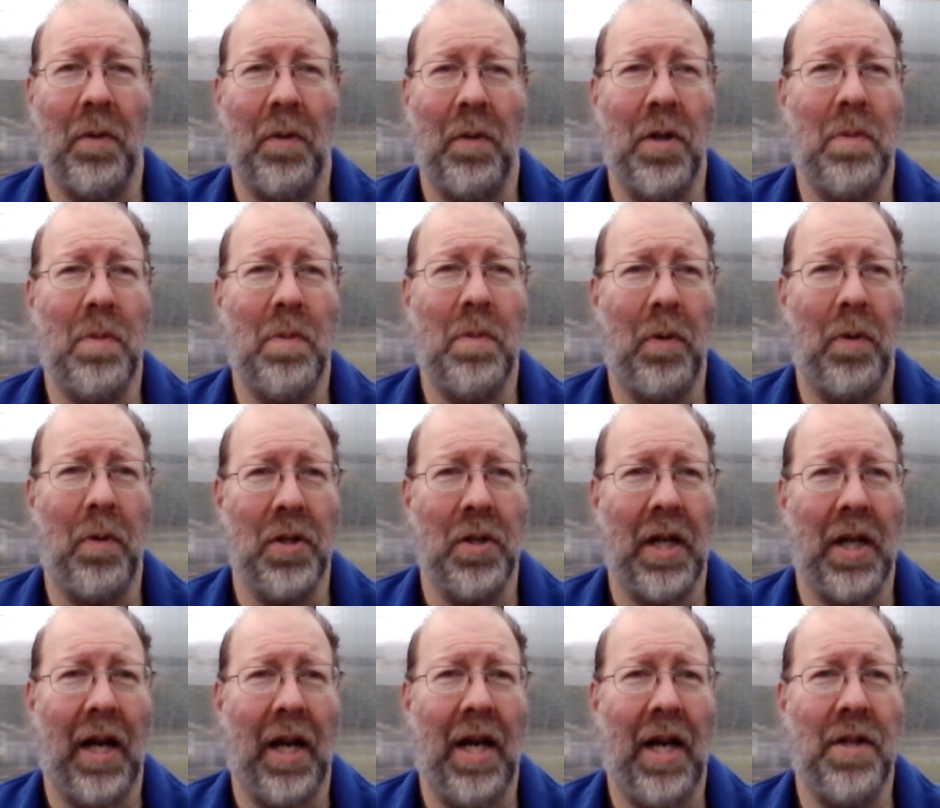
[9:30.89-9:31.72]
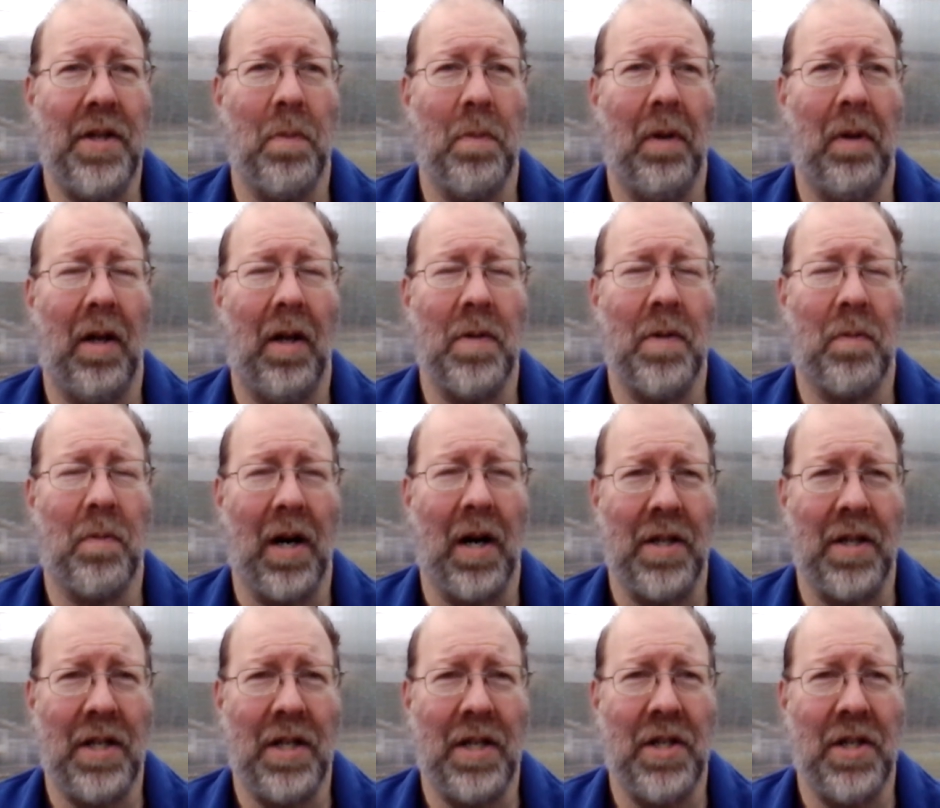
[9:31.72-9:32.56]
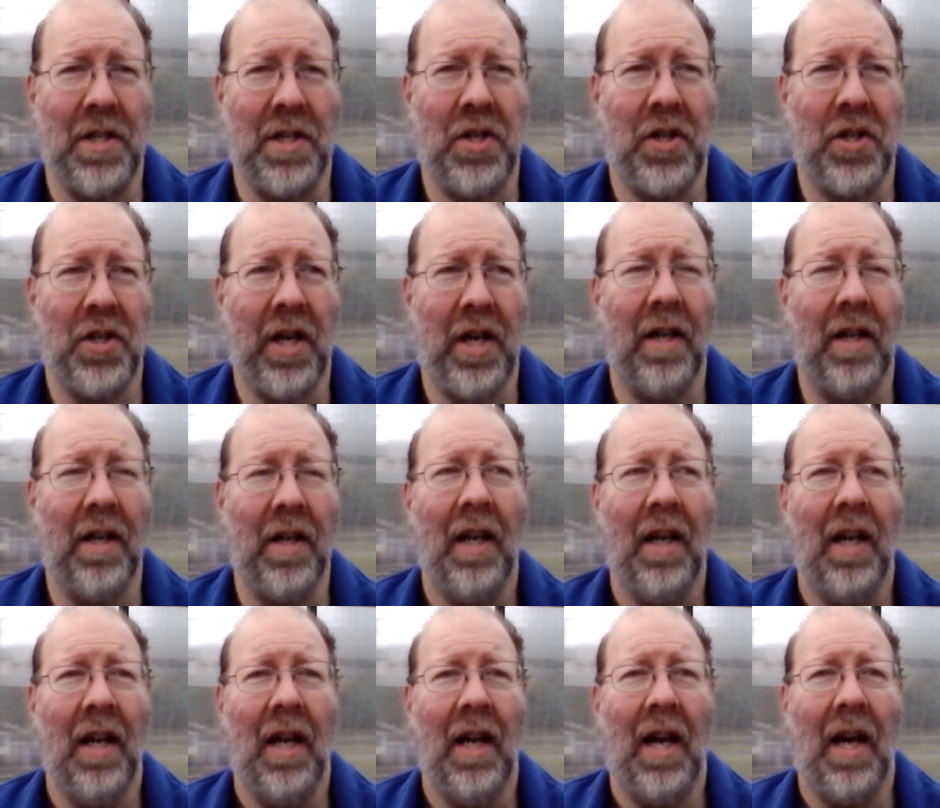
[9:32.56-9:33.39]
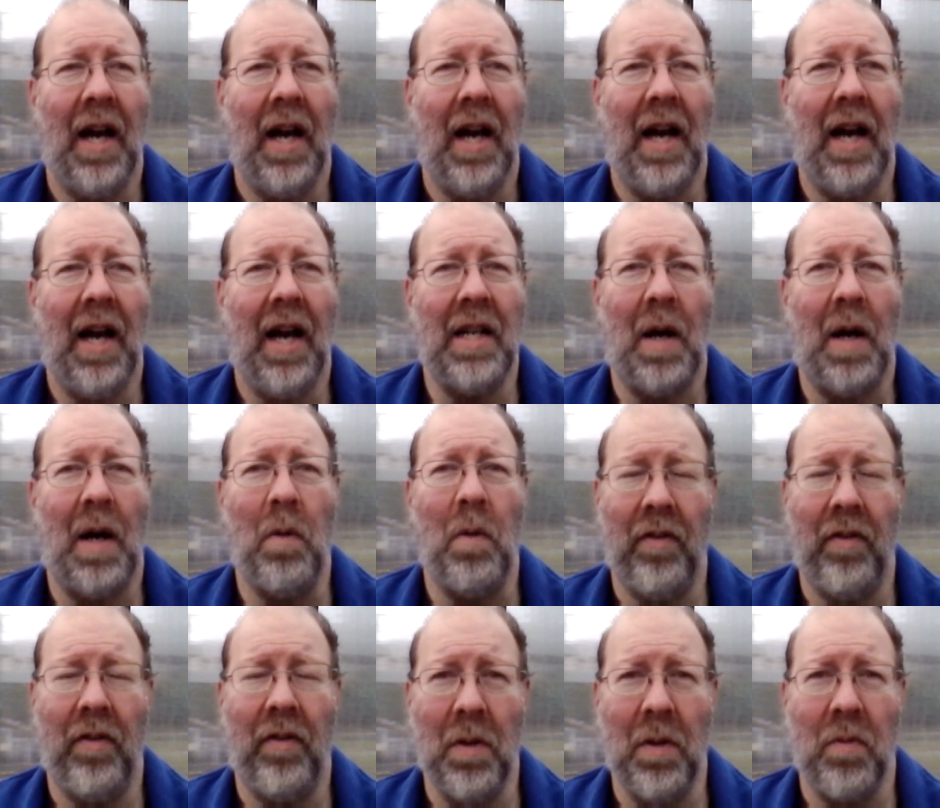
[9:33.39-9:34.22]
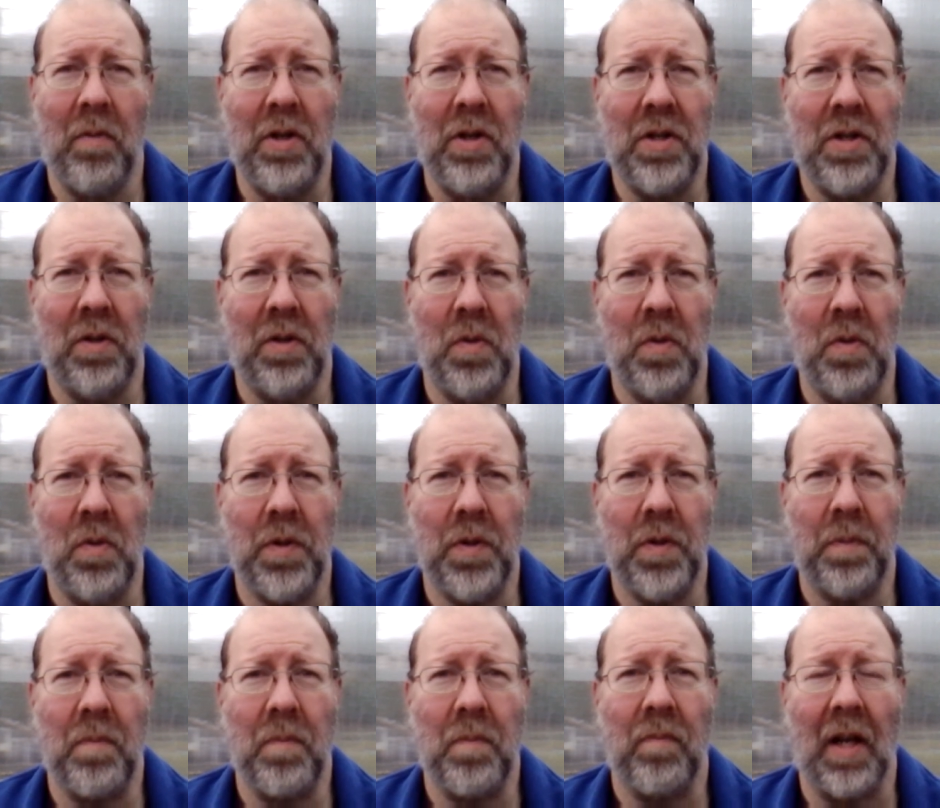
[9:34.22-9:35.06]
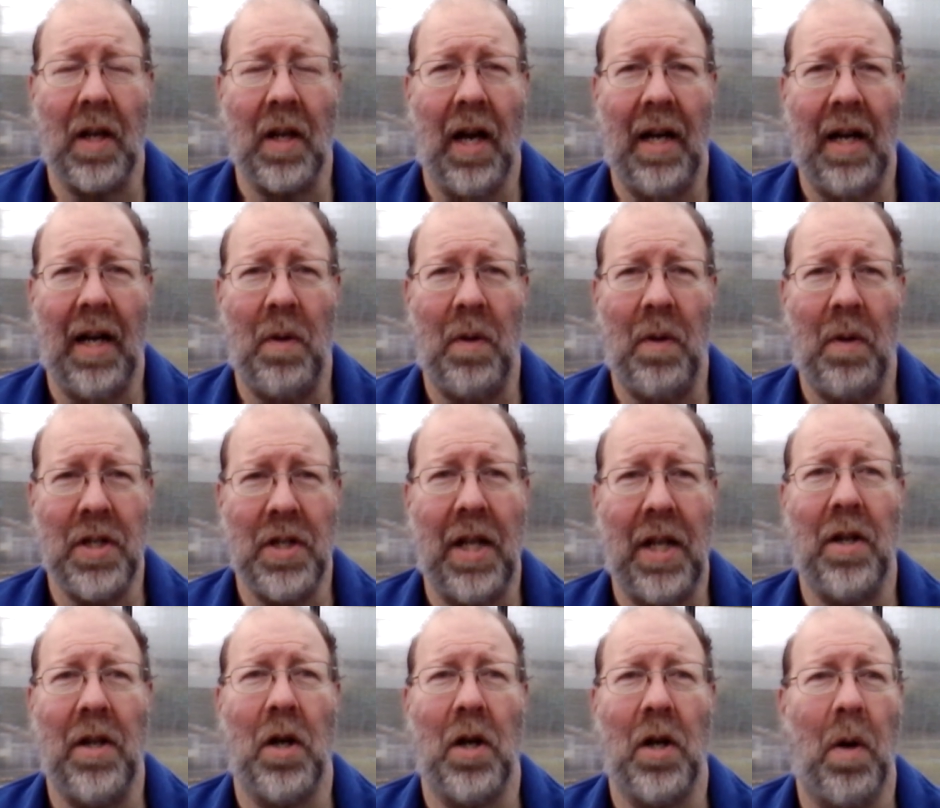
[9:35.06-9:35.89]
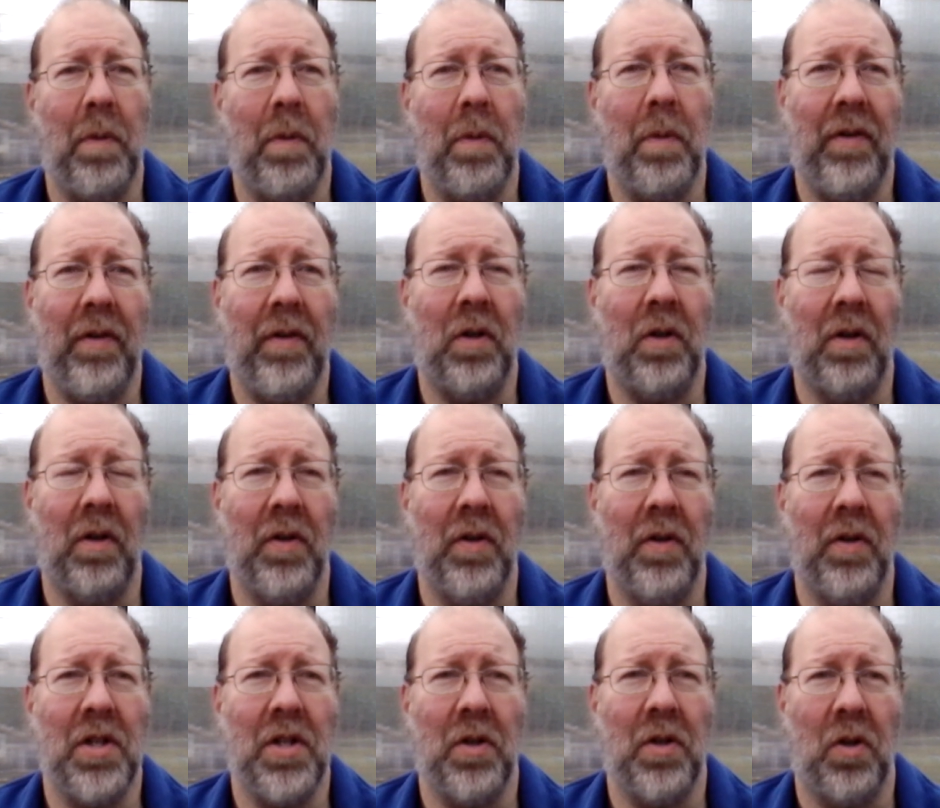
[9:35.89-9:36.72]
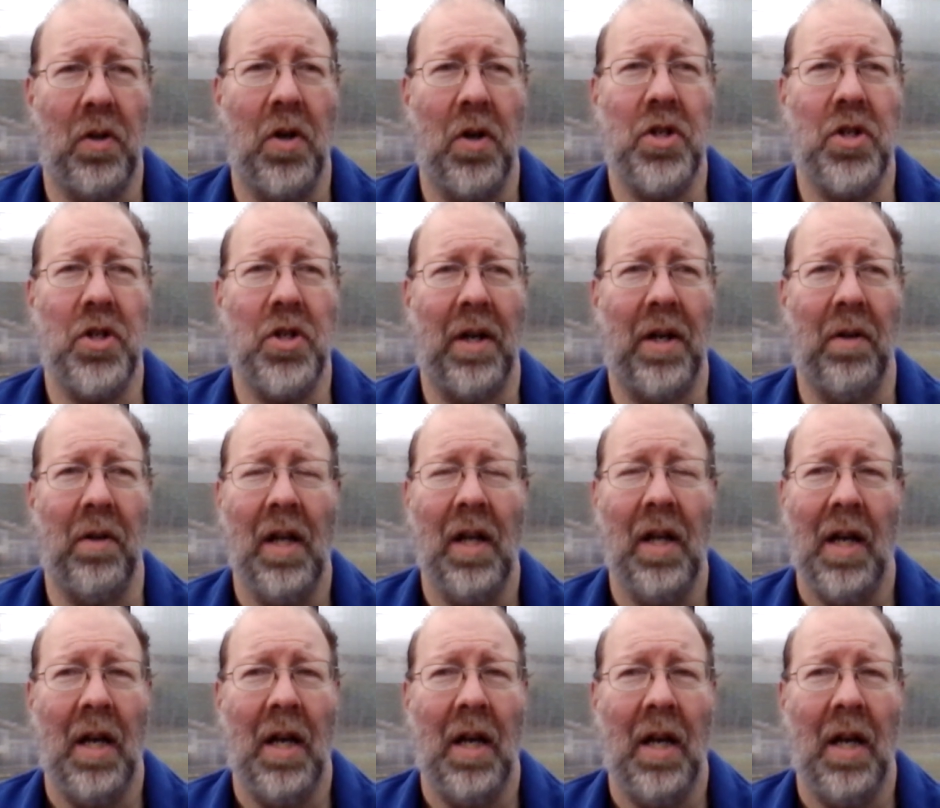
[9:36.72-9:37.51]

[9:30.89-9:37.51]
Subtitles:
I'm going to be putting it into practice this year, and I will film the results and I will send a copy of it over to the Thots channel.